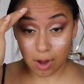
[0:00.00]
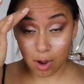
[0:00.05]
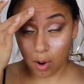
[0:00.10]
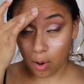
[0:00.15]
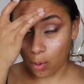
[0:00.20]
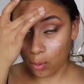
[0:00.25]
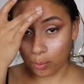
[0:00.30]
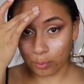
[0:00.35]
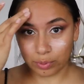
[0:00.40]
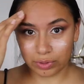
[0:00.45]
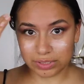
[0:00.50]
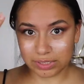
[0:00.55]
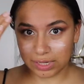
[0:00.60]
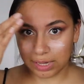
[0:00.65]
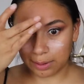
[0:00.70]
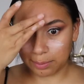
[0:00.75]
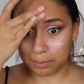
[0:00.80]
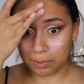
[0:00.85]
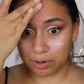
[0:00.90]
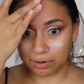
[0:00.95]
always
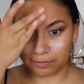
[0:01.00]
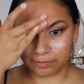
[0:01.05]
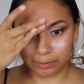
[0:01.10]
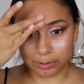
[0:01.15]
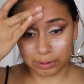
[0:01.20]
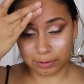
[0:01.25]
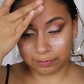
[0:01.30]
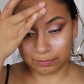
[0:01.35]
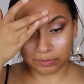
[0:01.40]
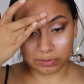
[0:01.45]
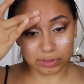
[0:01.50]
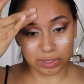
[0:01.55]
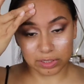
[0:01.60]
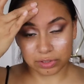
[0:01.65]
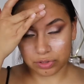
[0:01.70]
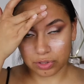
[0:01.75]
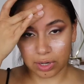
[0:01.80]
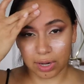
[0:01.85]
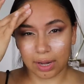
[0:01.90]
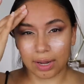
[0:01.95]
get marked with the
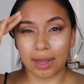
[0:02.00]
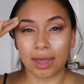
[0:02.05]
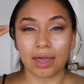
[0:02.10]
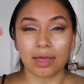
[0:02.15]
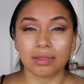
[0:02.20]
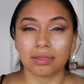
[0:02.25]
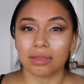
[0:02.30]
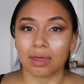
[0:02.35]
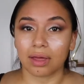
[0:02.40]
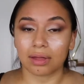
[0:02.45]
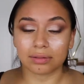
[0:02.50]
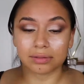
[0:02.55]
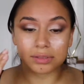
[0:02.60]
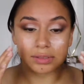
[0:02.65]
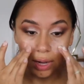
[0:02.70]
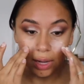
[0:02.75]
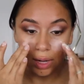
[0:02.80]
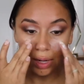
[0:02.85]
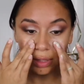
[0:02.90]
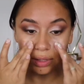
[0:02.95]
foundation. I hate that.
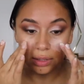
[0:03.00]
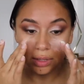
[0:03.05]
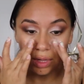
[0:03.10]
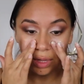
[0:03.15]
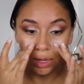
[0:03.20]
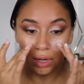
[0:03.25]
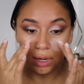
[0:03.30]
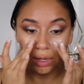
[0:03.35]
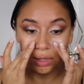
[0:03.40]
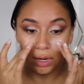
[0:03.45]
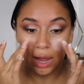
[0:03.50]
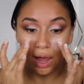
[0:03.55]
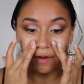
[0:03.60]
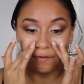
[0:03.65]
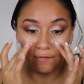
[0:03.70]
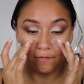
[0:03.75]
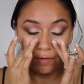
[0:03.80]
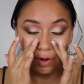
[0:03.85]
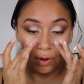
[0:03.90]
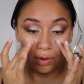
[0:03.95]
And then I
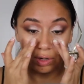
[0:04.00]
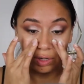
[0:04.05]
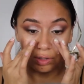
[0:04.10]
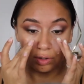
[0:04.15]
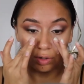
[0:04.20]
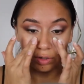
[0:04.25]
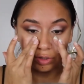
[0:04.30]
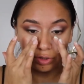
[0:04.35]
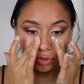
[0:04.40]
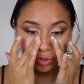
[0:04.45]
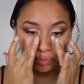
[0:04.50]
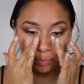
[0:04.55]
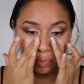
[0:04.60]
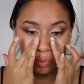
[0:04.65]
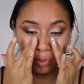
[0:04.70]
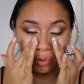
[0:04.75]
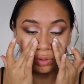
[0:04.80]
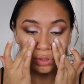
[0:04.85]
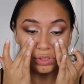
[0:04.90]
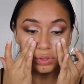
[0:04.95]
have very large
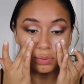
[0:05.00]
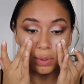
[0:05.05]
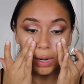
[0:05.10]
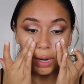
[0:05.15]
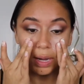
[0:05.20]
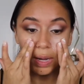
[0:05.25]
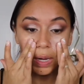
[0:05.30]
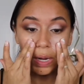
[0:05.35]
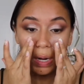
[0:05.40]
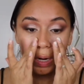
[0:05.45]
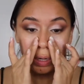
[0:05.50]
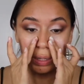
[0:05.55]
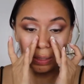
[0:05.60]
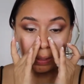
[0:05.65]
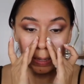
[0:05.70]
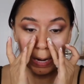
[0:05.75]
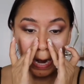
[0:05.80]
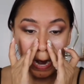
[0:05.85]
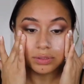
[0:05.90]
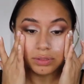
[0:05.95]
pores right
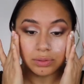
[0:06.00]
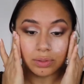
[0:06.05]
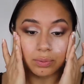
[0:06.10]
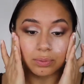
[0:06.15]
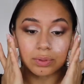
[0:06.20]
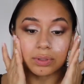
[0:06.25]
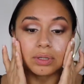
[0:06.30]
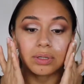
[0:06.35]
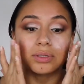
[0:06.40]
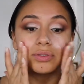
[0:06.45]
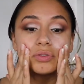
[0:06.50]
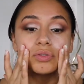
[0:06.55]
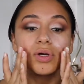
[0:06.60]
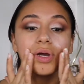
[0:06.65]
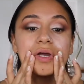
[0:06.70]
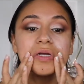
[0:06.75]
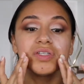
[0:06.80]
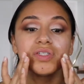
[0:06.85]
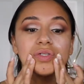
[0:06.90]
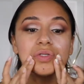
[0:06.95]
here, so we're gonna
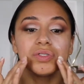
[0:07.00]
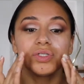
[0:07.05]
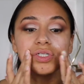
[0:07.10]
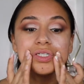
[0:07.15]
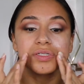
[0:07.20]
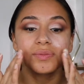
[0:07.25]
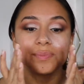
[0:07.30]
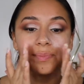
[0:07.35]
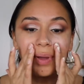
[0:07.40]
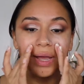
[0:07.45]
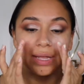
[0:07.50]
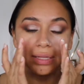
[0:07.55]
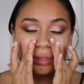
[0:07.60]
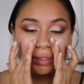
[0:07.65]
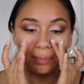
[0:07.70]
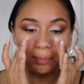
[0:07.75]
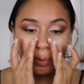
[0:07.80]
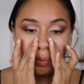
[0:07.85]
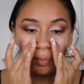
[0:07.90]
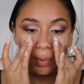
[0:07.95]
try to just pat
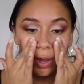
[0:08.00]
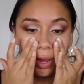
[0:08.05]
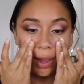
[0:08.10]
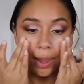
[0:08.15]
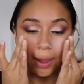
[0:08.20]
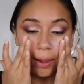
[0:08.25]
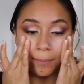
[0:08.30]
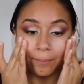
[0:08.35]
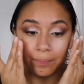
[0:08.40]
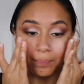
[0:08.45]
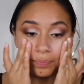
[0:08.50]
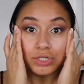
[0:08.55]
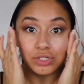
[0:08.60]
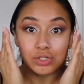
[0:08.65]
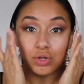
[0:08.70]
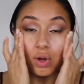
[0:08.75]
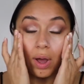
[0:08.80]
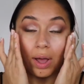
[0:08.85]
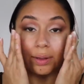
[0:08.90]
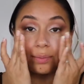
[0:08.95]
them away.
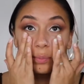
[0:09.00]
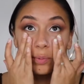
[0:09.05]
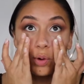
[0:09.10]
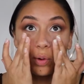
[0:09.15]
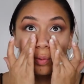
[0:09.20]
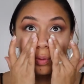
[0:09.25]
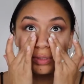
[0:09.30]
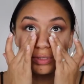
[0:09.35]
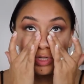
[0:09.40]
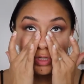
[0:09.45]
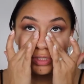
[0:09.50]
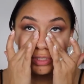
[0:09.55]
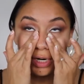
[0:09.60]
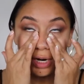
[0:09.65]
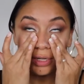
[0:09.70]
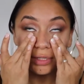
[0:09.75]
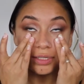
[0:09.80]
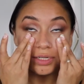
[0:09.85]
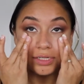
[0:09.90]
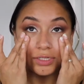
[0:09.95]
So I'm going to
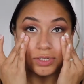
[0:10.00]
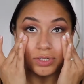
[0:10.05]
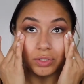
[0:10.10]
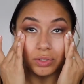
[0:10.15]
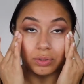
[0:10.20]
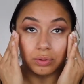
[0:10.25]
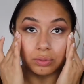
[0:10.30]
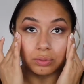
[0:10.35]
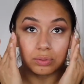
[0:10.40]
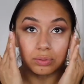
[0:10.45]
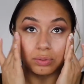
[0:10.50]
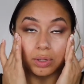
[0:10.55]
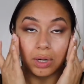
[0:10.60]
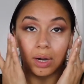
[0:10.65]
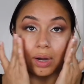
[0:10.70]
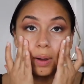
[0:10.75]
try this new